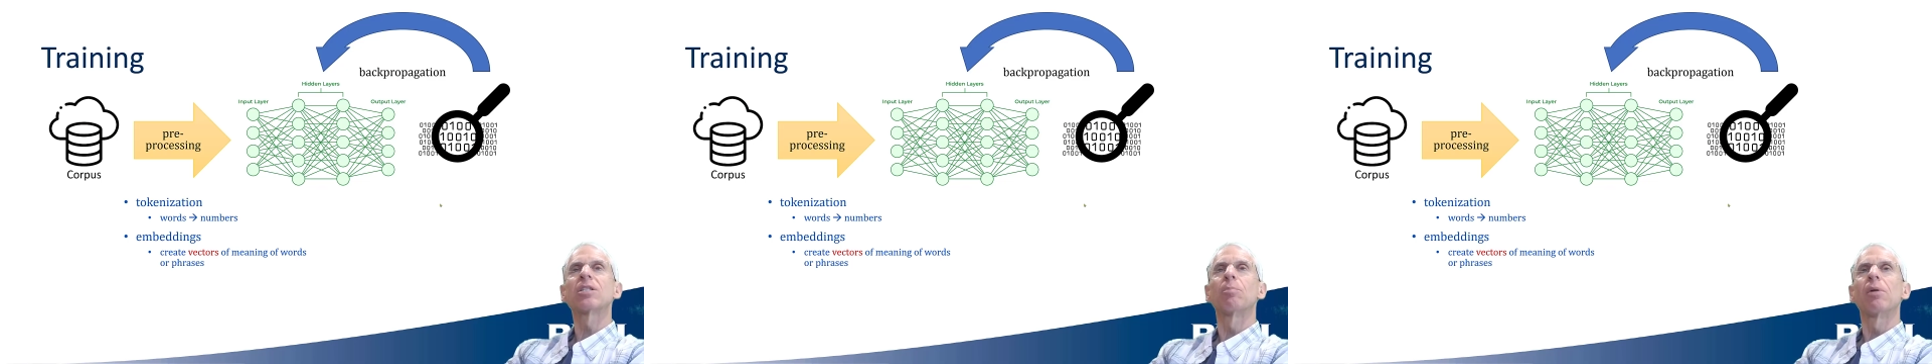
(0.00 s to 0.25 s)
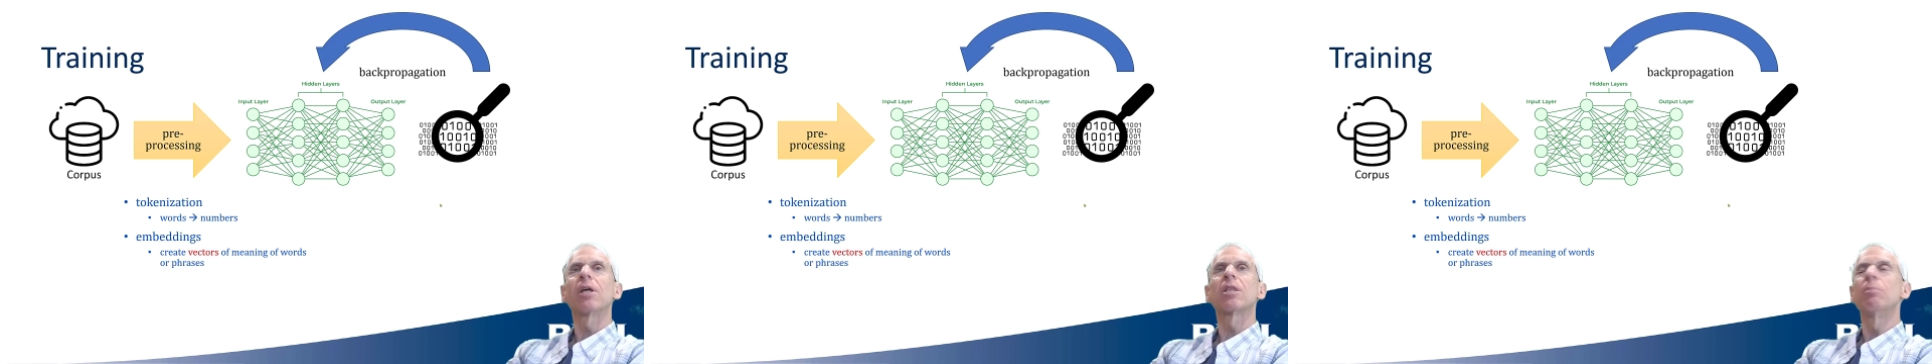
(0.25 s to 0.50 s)

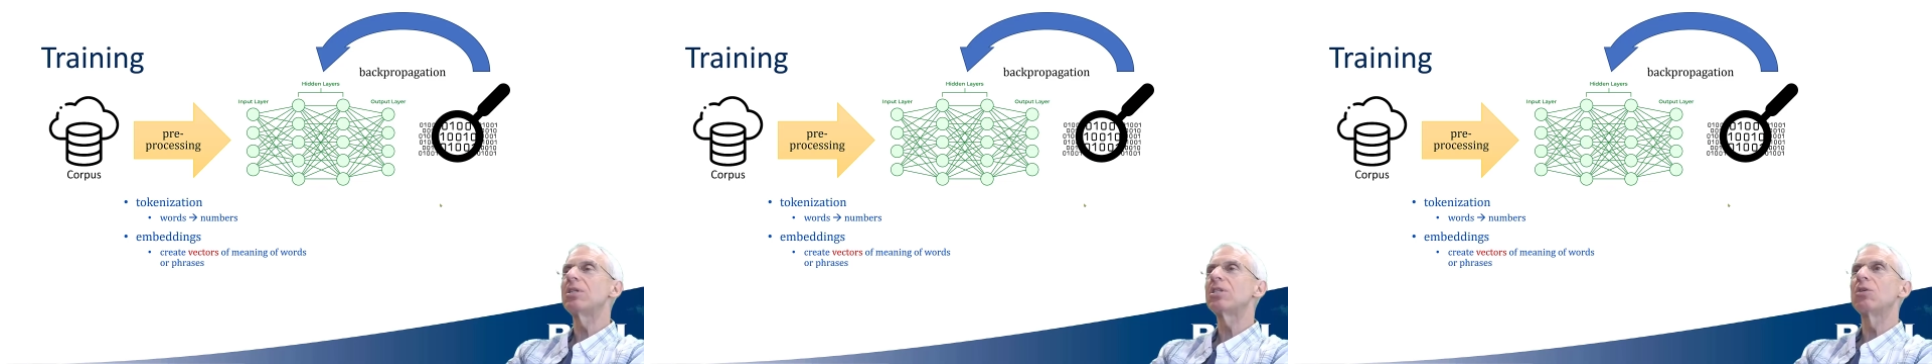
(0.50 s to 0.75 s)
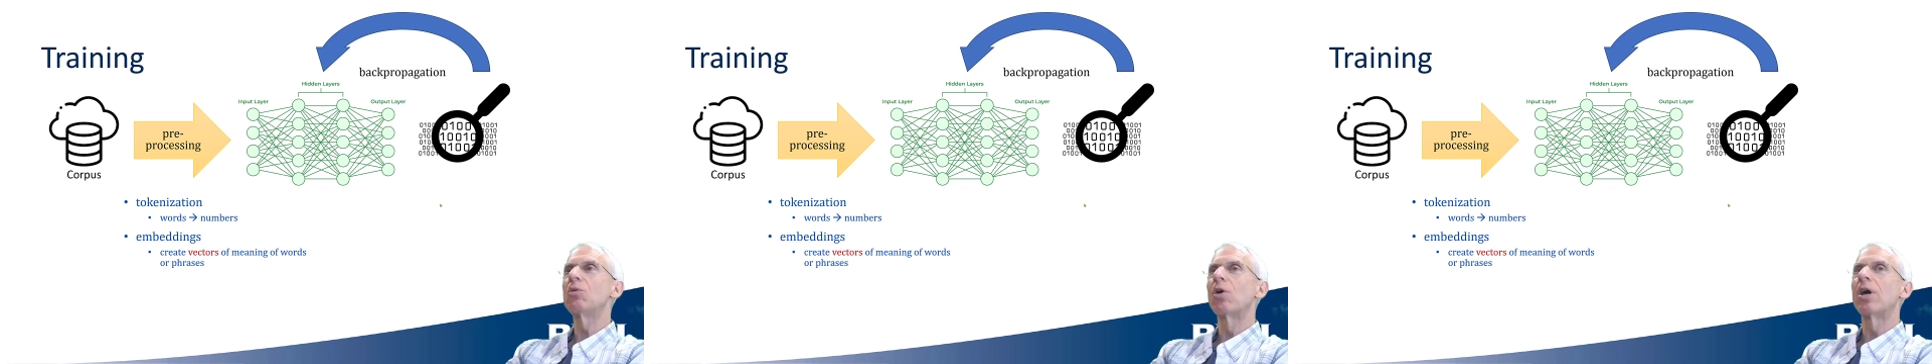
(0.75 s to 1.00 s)
tries to predict the
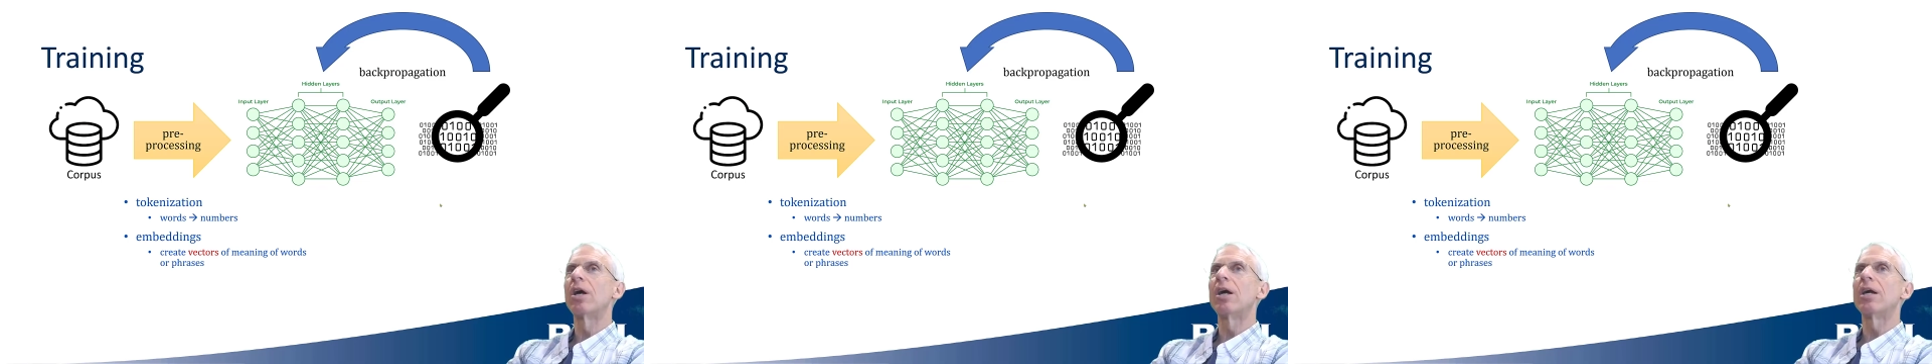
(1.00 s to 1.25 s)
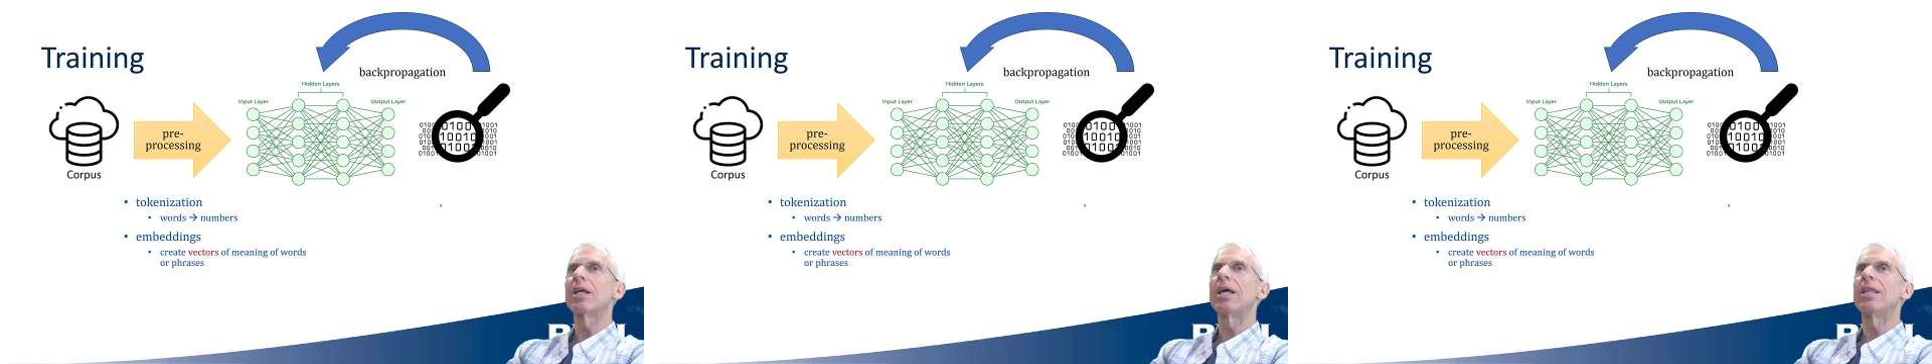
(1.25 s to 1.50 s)
missing
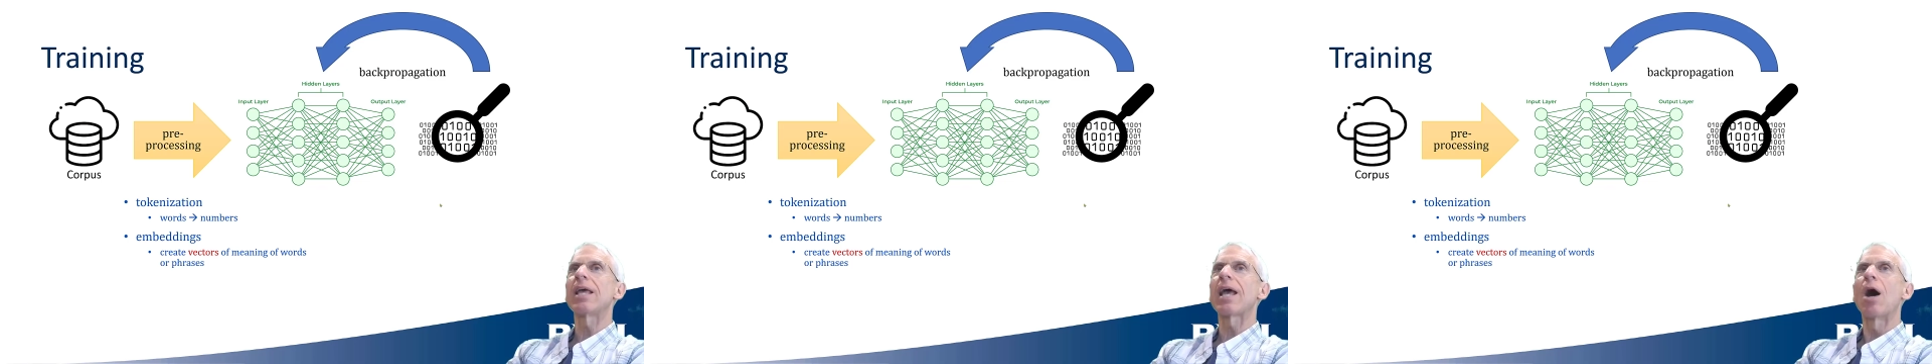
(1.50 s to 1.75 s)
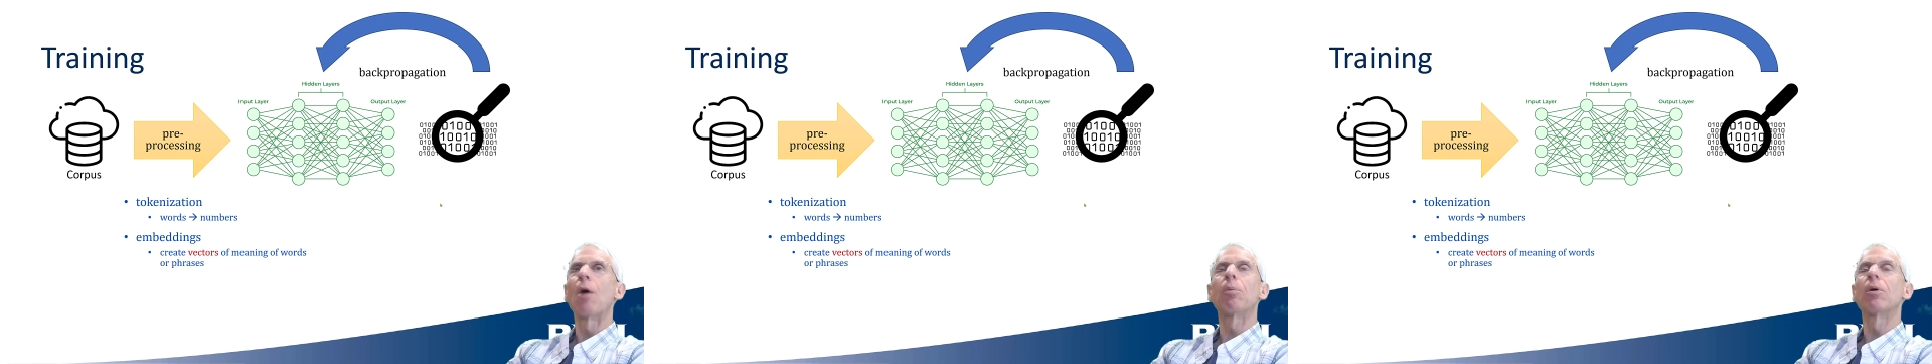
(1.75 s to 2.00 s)
word,
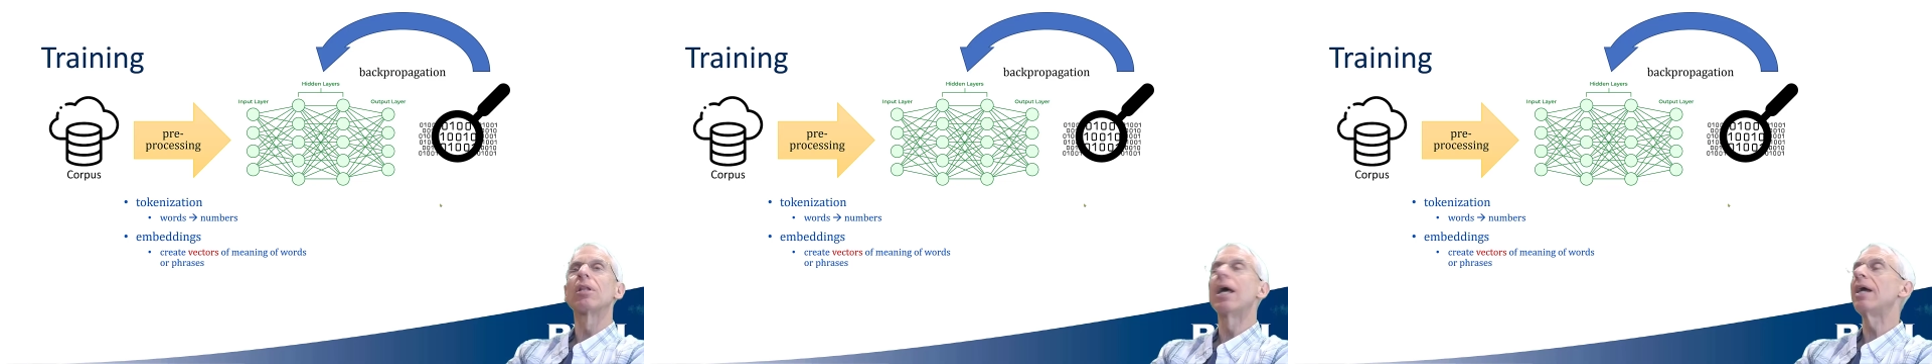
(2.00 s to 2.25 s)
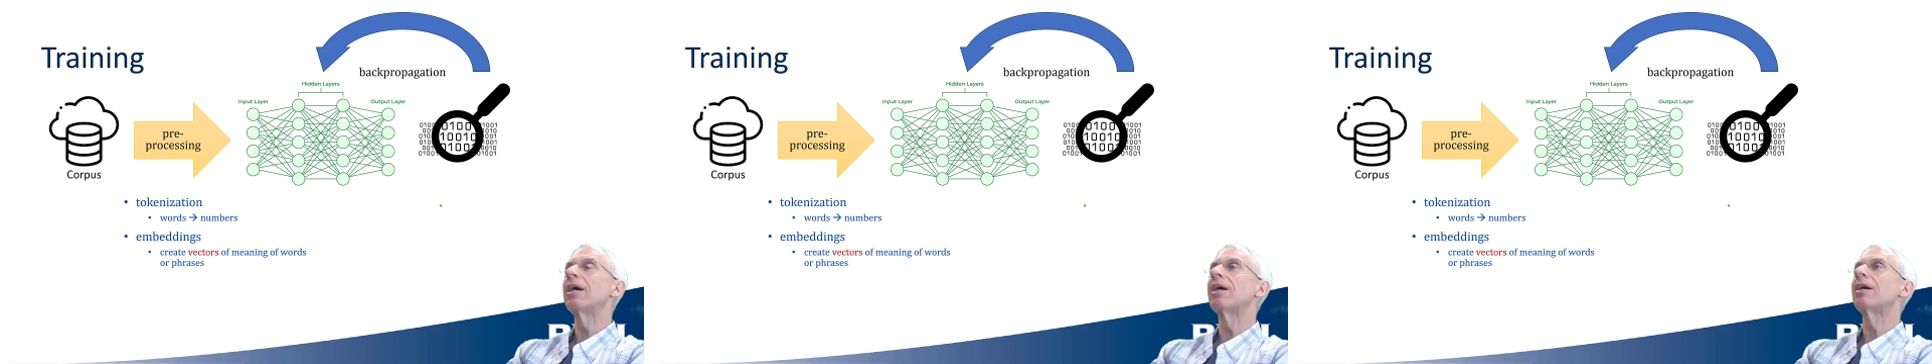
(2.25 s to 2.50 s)
and the
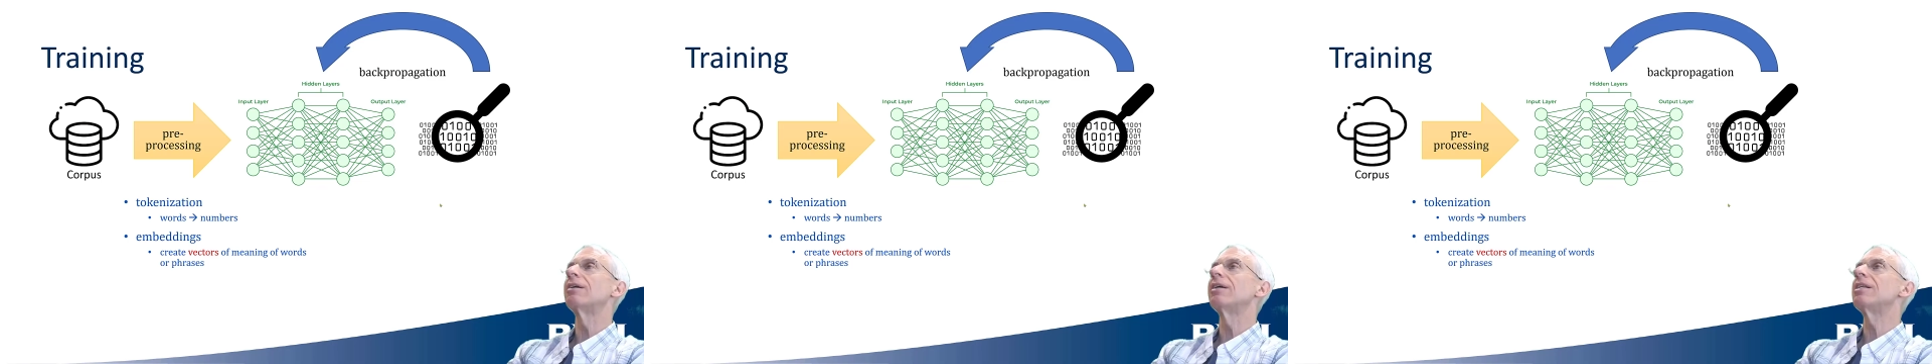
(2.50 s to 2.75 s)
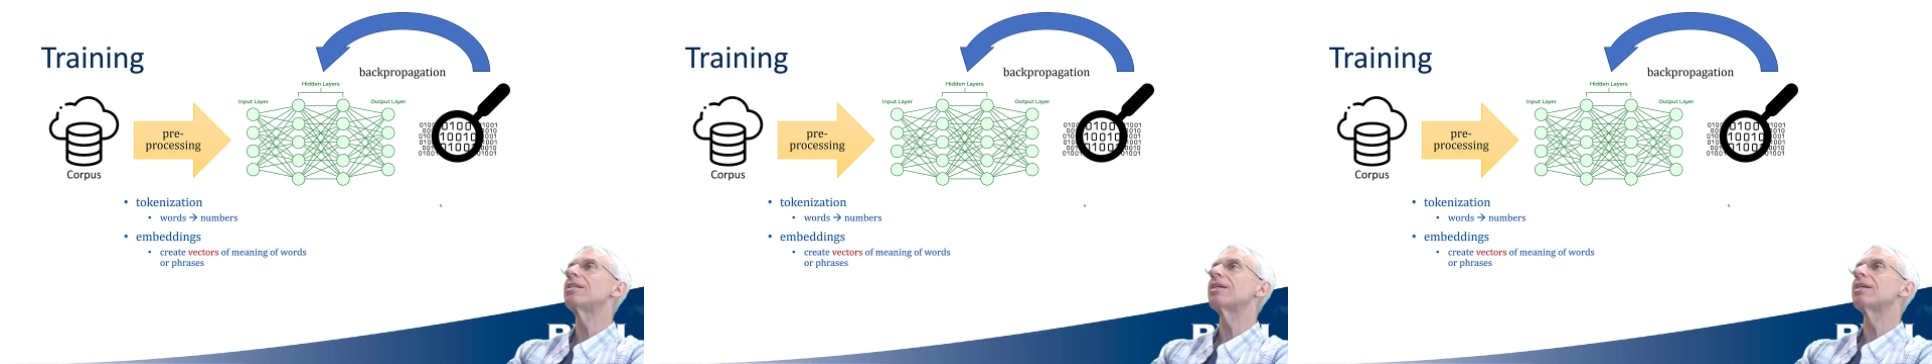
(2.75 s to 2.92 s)
output layer,